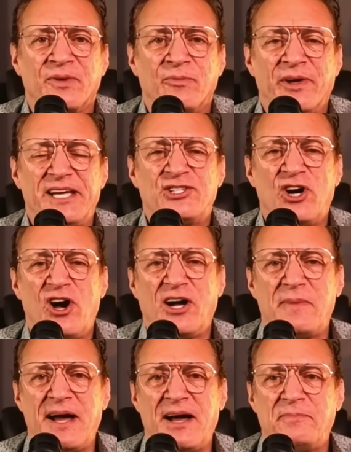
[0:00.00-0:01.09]
When they talk
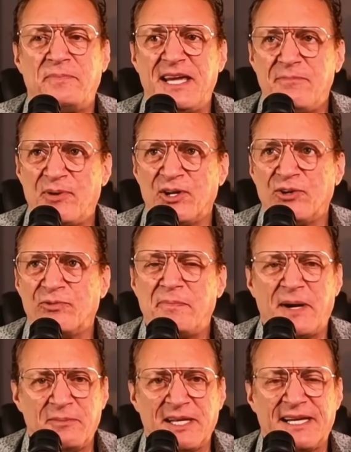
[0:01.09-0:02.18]
about people,
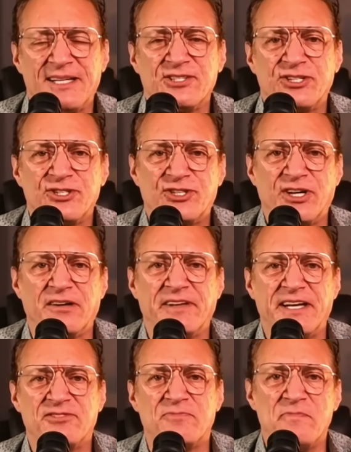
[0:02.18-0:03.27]
Republicans,
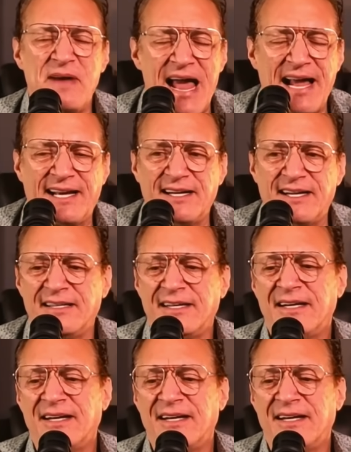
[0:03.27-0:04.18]
conservatives, MAGA,